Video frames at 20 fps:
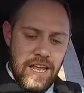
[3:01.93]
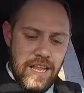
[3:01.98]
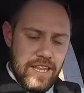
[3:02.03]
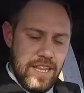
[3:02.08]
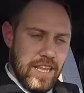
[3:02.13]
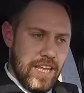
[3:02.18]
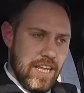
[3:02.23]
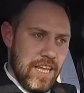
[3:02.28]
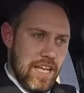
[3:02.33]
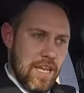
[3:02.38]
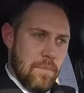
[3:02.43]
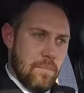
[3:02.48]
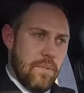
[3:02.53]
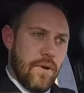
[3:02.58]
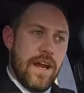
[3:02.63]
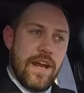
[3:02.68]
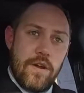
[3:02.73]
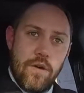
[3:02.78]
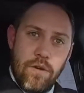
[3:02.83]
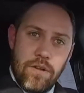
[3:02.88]
the
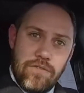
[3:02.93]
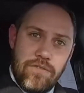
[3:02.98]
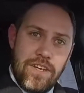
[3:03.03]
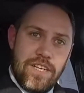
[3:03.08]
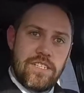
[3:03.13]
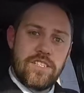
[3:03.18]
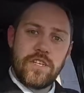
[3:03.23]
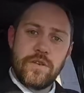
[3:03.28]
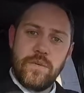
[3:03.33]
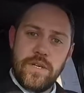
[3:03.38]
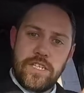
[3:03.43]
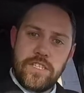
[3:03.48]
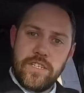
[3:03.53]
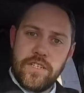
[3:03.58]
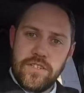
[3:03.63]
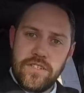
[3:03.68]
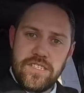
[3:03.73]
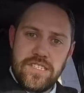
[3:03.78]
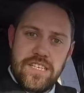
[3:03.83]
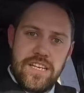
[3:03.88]
brake hold feature, which
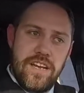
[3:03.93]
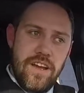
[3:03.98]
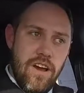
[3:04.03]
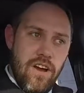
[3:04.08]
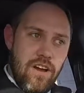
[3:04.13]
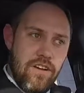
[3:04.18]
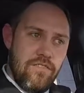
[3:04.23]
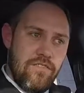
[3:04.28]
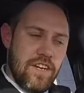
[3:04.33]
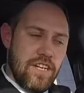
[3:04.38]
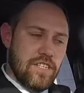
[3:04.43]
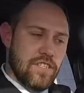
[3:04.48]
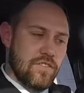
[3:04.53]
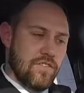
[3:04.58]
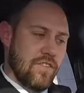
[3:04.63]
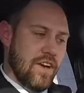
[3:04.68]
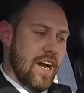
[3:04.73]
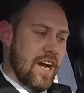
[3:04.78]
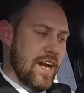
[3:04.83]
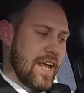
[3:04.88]
you'll see on Feature
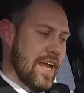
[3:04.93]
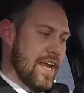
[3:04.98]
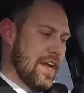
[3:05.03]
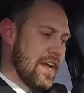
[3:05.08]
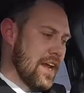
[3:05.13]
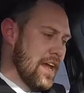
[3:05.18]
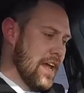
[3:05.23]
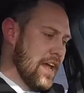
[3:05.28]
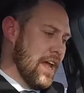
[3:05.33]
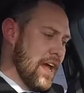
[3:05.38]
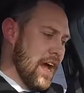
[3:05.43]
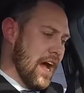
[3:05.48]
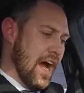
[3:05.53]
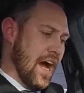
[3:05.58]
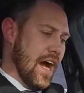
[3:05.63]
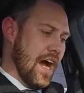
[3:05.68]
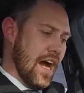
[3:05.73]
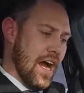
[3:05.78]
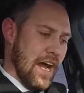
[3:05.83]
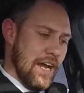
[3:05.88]
Friday,
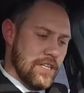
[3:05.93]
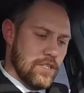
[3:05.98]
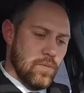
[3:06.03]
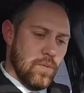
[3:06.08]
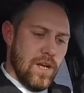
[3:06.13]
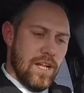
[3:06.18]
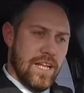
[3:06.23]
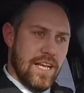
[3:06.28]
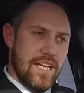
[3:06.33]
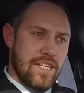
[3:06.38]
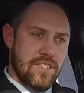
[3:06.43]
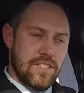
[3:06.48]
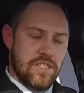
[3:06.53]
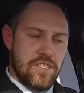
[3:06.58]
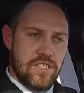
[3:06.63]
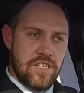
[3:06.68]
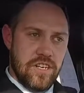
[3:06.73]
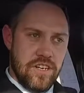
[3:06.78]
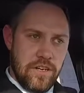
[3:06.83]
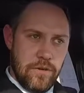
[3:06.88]
as well as your
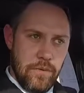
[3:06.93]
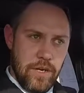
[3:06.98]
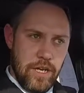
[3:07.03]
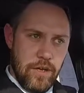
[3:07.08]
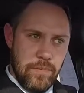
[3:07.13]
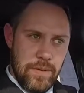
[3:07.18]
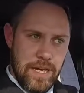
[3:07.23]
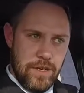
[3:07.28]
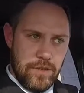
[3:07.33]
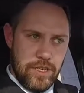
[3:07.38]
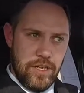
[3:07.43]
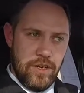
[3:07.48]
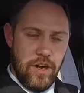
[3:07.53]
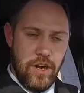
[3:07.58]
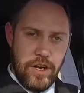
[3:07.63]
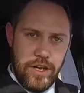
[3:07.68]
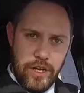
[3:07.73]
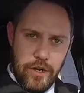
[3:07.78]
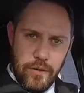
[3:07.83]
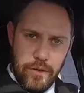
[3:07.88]
steering wheel mounted
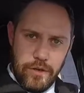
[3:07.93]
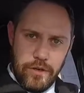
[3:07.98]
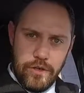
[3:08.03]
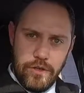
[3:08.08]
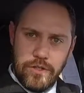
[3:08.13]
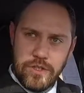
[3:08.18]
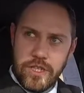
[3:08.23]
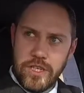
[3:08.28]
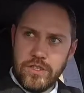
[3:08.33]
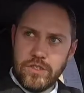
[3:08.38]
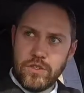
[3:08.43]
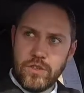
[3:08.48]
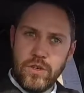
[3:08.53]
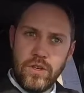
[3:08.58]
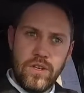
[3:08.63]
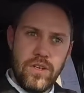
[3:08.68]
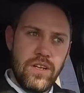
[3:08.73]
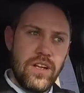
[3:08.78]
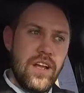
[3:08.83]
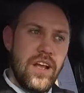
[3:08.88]
audio and cruise
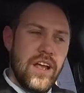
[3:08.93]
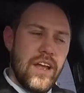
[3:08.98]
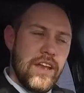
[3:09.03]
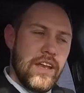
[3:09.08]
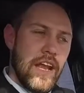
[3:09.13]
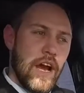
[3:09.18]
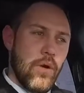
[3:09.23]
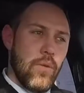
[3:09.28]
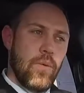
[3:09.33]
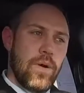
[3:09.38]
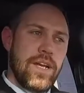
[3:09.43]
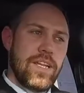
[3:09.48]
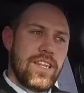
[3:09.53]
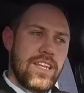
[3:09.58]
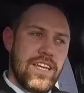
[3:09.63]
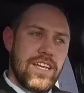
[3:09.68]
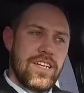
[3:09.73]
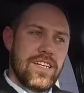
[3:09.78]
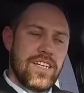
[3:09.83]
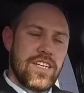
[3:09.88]
control. Now with
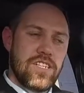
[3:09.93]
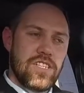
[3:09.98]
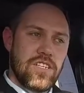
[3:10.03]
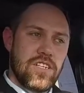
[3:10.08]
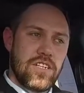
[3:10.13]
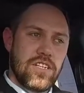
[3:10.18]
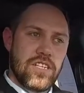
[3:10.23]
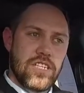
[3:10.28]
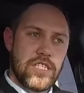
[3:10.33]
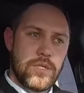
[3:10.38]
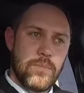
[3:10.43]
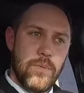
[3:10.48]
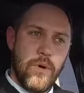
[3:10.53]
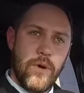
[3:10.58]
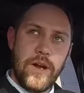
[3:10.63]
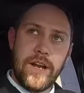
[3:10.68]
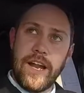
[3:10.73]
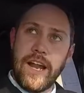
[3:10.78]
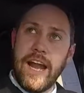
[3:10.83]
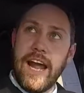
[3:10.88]
the addition of the
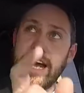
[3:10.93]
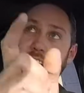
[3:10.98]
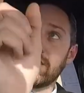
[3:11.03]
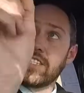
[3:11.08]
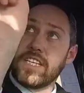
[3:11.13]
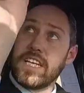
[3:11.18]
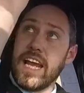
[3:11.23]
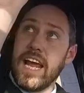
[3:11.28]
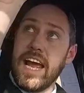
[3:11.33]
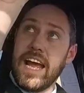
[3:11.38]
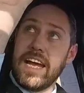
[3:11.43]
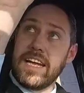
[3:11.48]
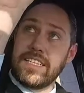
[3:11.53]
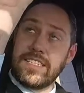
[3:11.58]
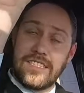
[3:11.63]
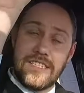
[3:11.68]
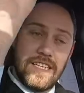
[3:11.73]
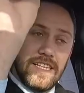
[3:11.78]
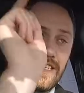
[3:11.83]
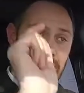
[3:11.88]
Sport, it actually
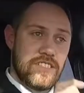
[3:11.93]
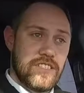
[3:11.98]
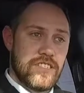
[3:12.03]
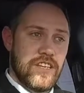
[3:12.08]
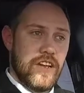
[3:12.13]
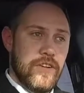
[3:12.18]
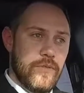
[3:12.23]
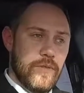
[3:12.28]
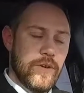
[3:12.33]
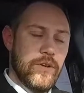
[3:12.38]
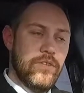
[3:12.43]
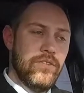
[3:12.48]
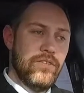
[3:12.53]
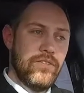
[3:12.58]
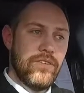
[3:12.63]
adds this sunroof